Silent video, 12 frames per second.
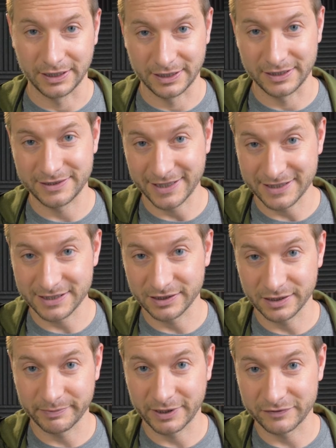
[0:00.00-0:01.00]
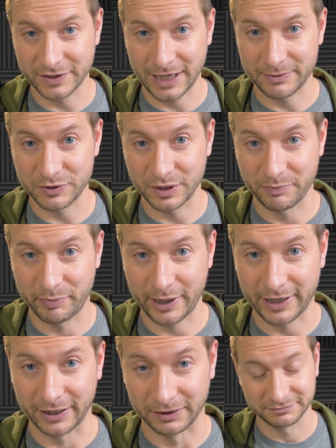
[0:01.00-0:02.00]
and it takes a little bit of time to
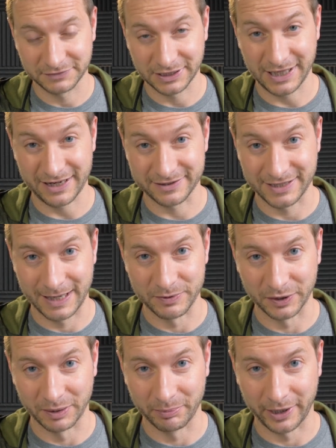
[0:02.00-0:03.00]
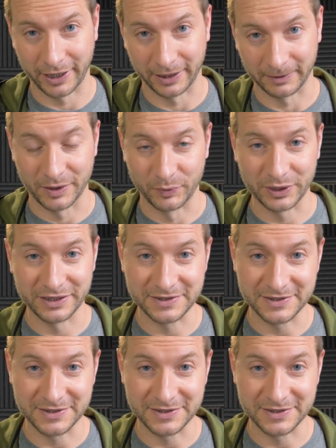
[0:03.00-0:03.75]
compile, a lot of time to compile. And we're gonna